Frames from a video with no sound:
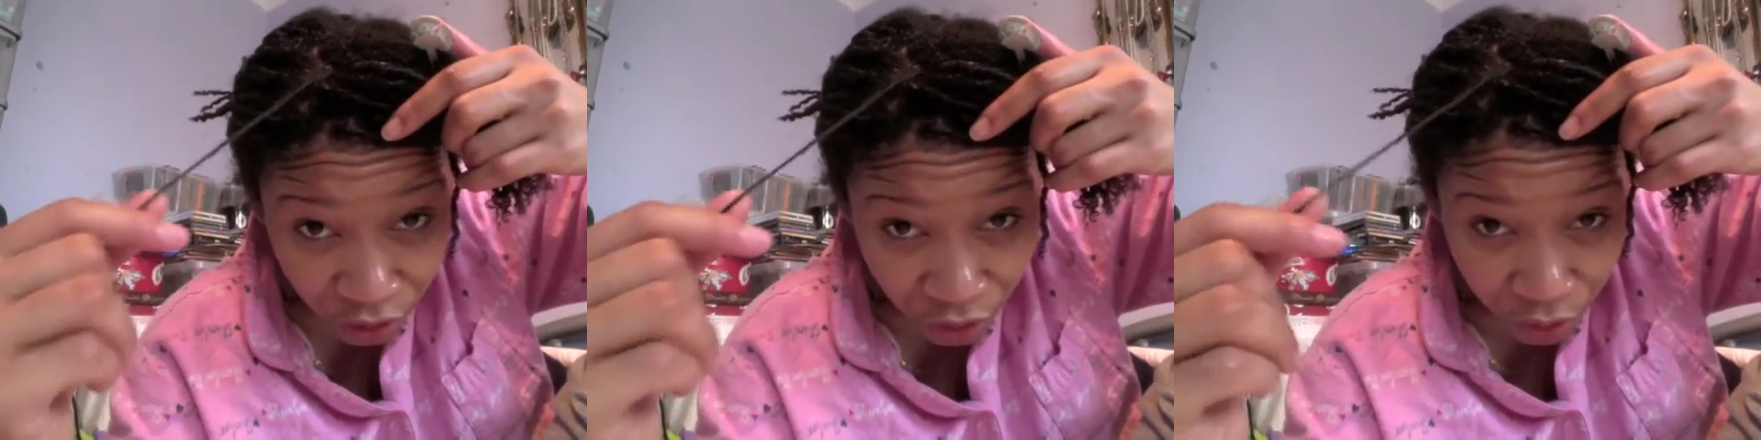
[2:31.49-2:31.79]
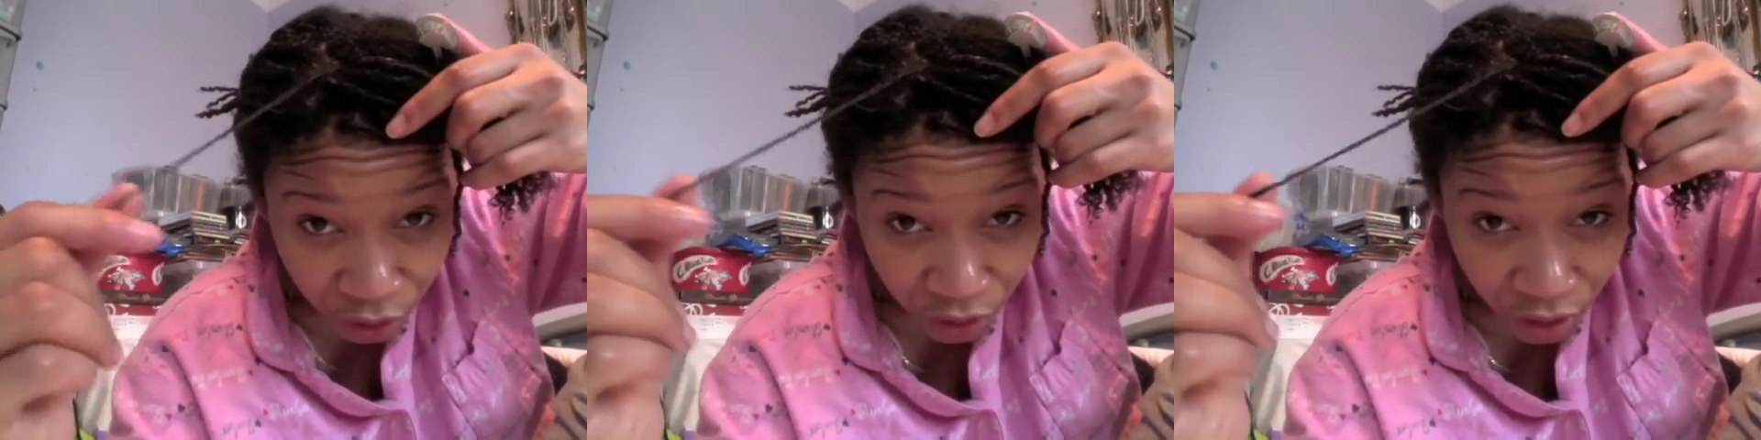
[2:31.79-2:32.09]
as
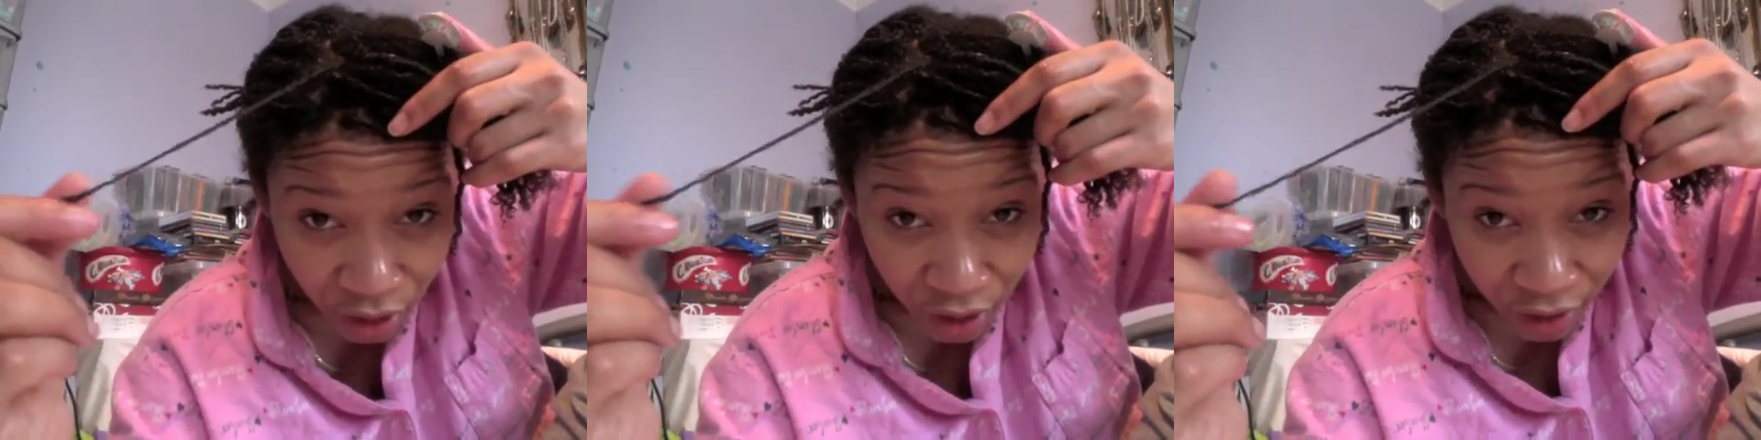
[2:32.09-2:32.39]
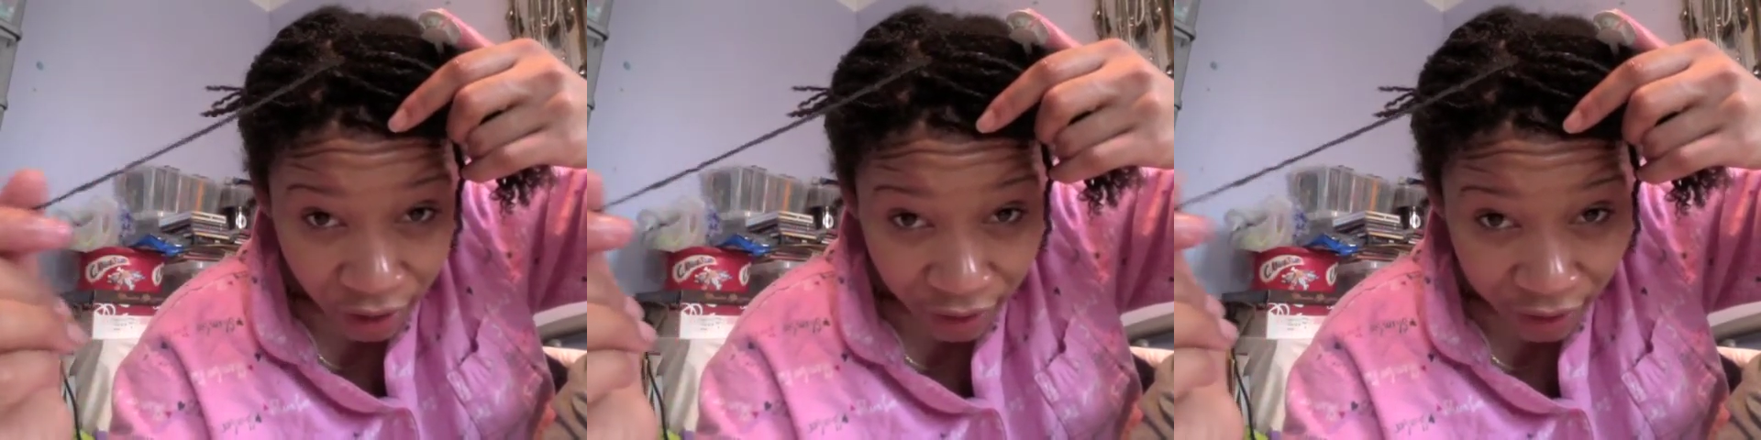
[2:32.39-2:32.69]
well,
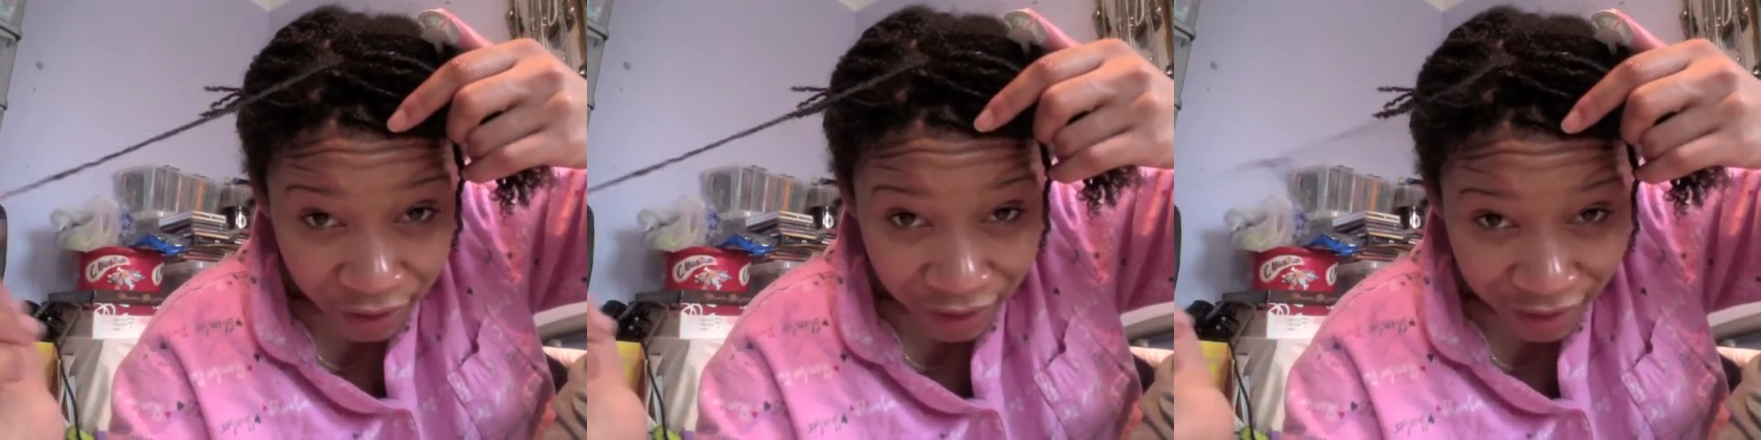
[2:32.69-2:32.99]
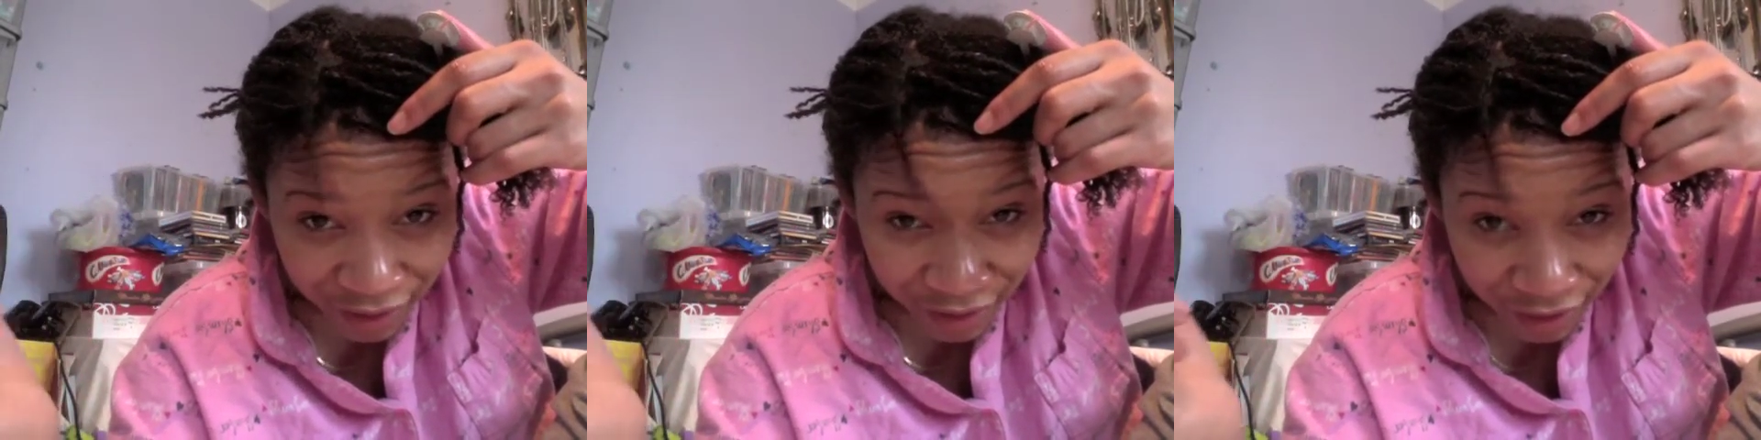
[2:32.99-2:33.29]
and
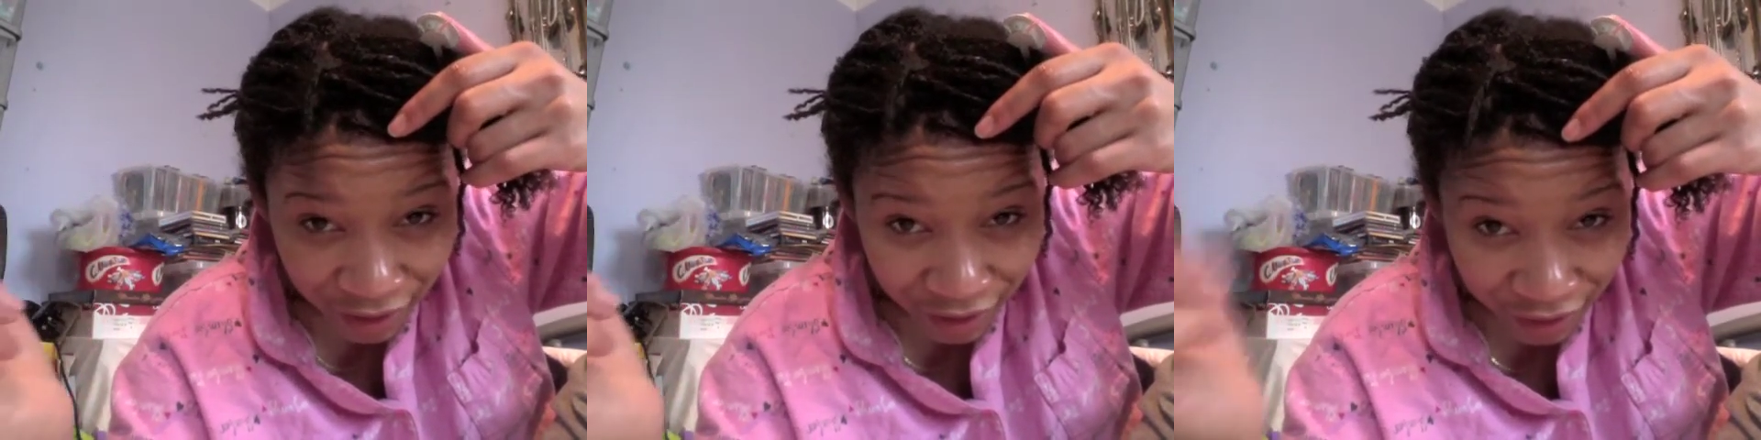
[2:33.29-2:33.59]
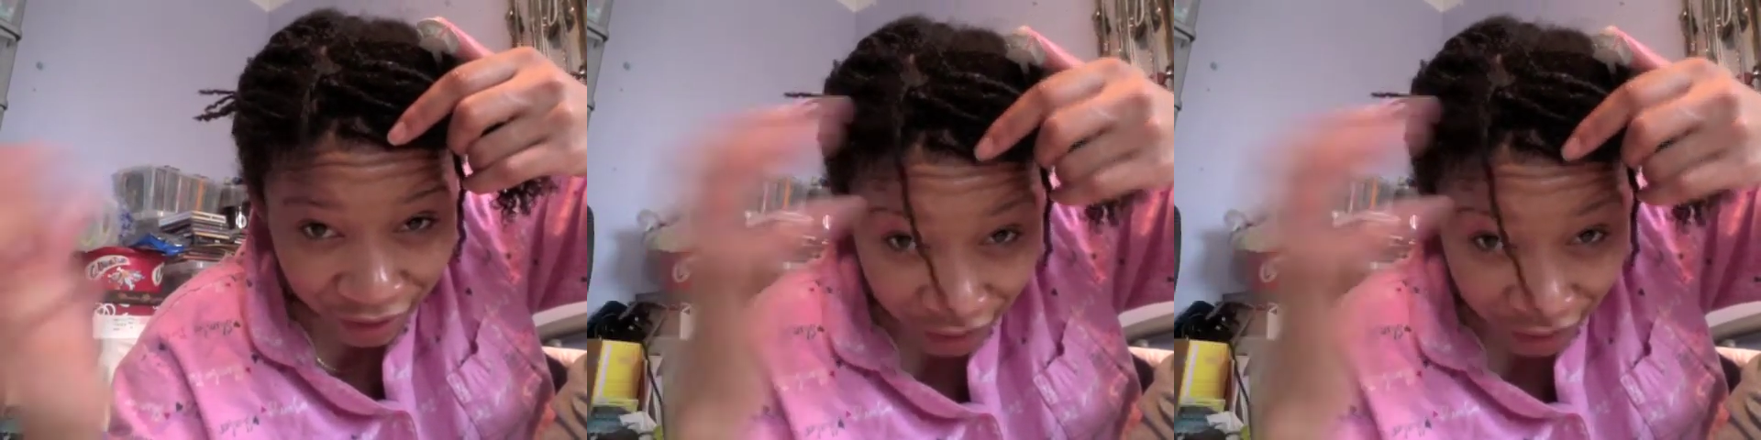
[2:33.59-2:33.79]
it's